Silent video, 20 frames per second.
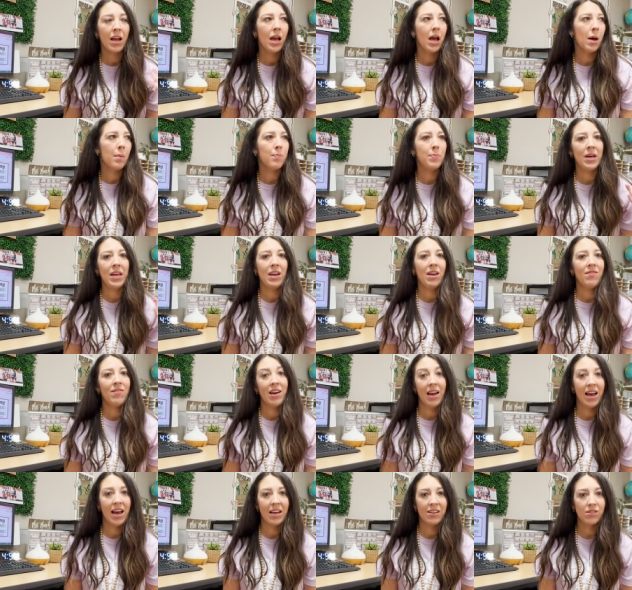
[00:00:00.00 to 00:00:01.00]
a bit of a
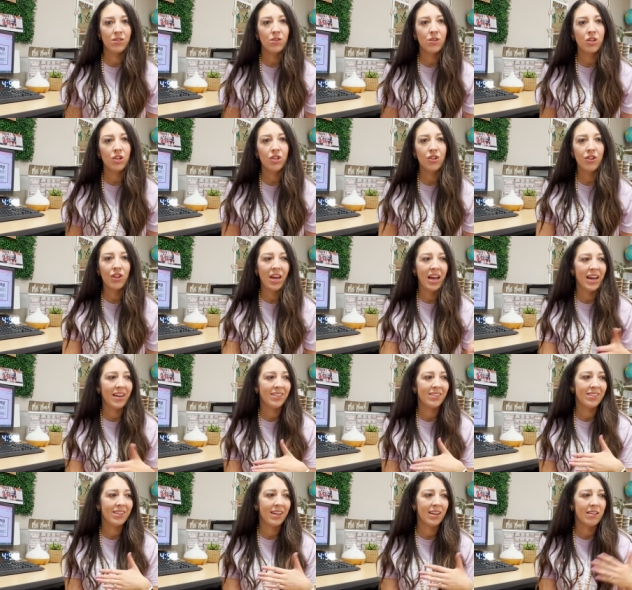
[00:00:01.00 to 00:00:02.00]
hassle
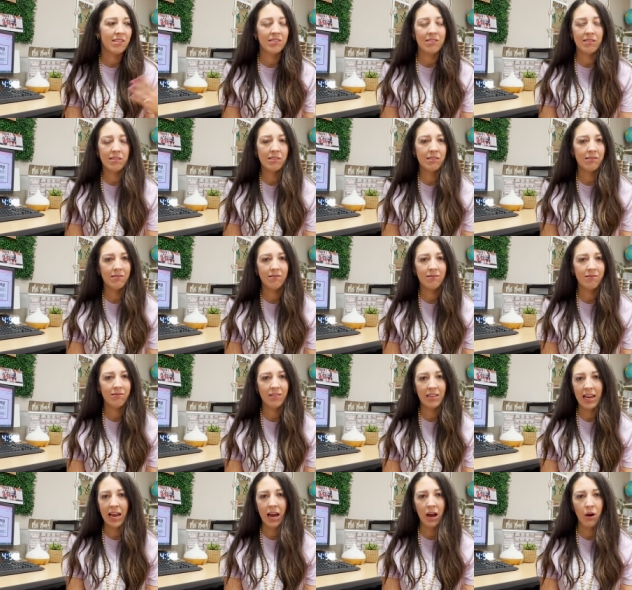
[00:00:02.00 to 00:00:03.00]
that is
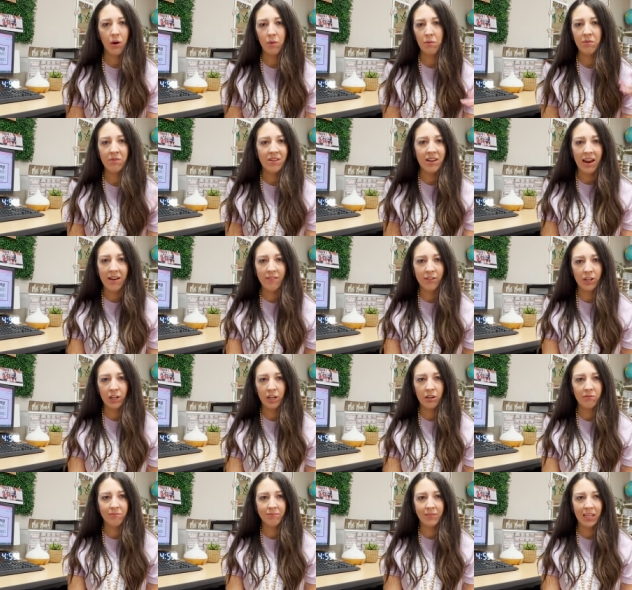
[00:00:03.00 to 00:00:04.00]
now
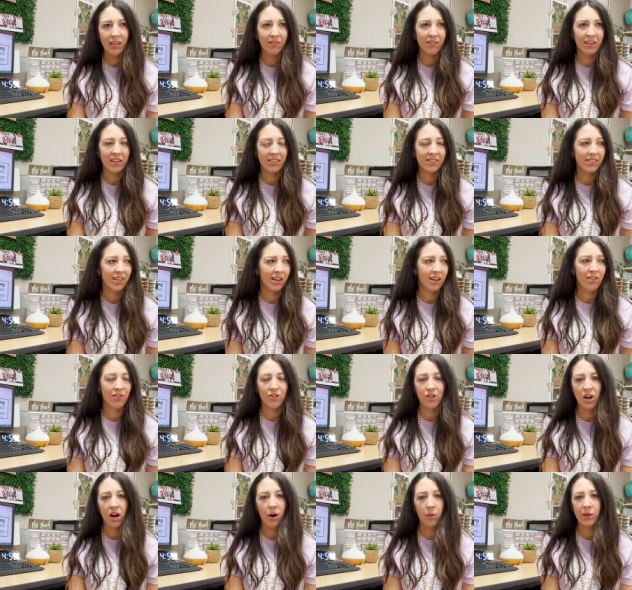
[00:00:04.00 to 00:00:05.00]
never even a
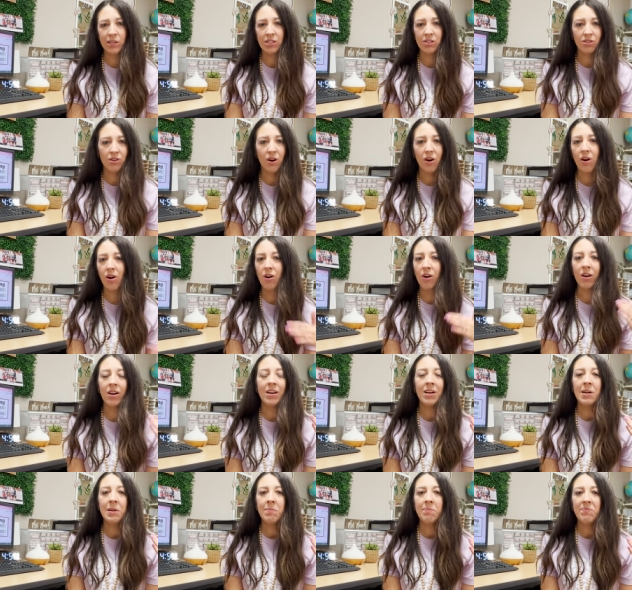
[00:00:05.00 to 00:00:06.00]
second thought. We just all
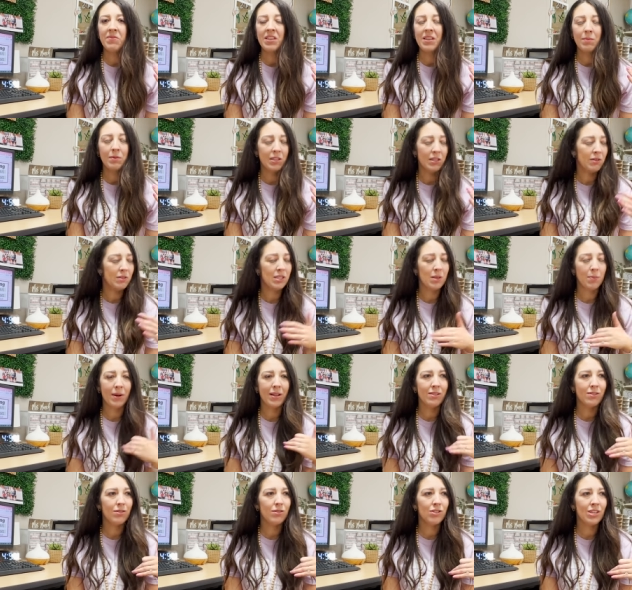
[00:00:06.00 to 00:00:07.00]
use the
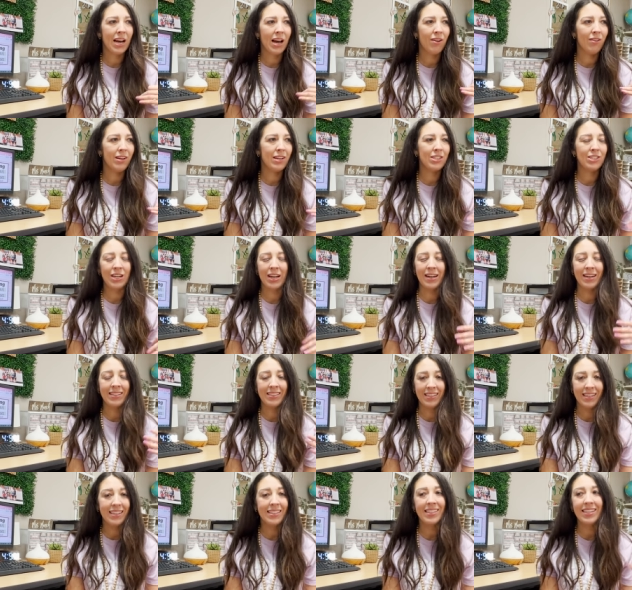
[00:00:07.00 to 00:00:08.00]
pencil challenge and
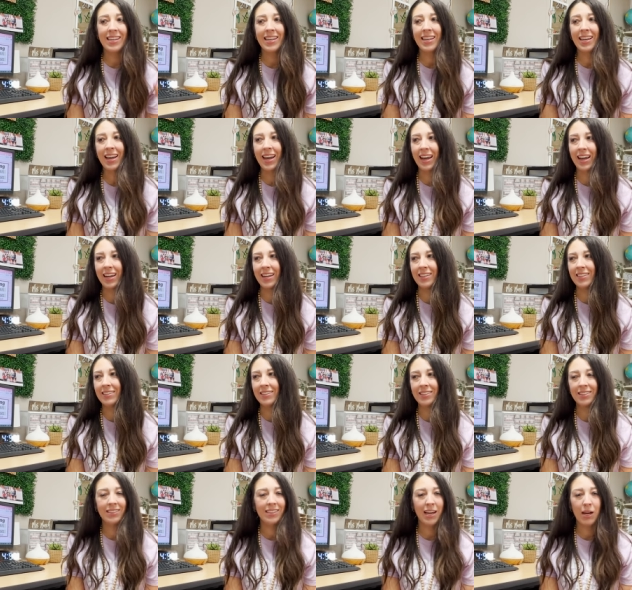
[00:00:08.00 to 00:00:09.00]
it's easy and
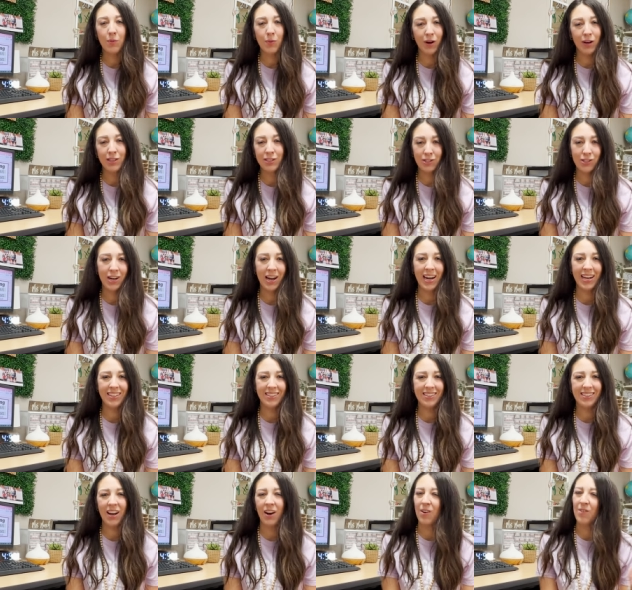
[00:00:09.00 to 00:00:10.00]
it works
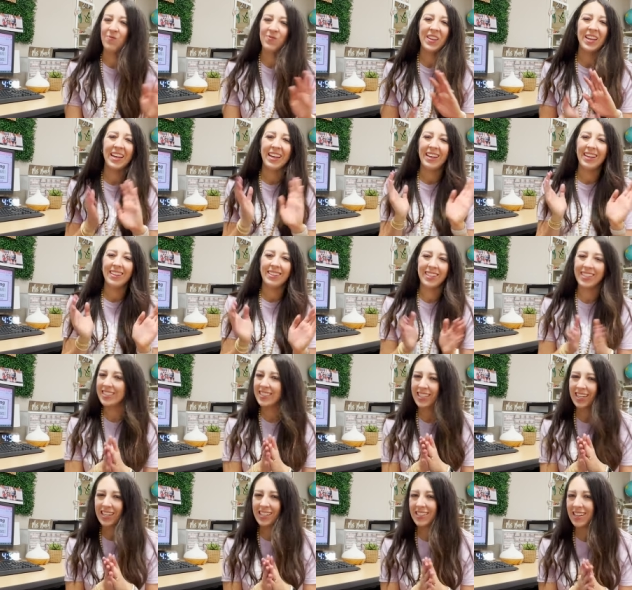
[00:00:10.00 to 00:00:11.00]
great. So
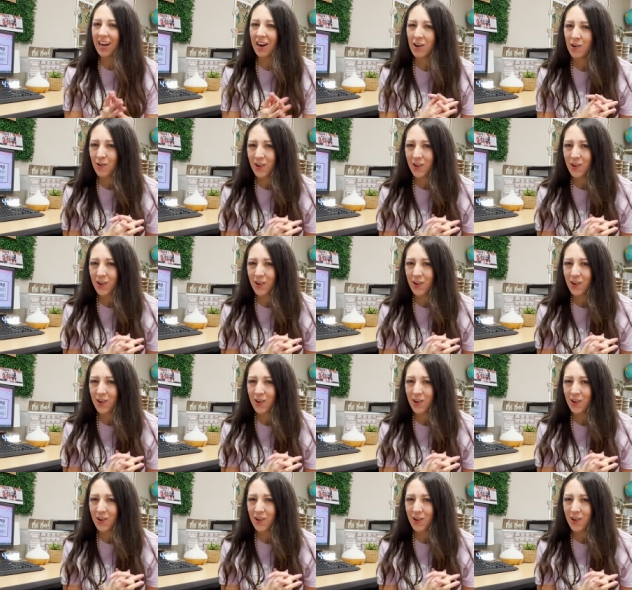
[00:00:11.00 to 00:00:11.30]
let's get into how it